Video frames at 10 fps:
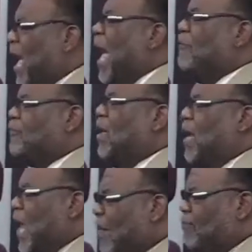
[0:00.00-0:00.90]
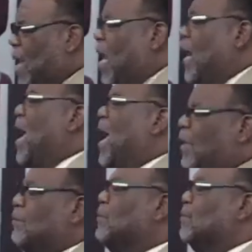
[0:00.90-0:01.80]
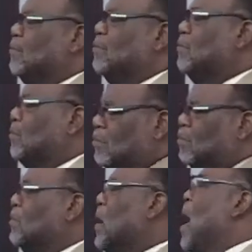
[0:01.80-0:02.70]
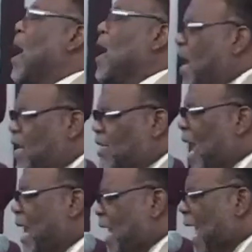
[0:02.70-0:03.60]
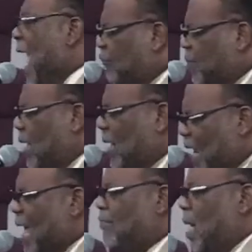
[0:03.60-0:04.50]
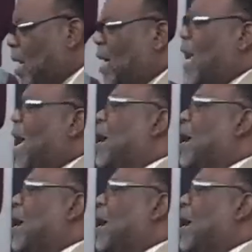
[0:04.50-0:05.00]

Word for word: to let me live. He didn't have to let me live.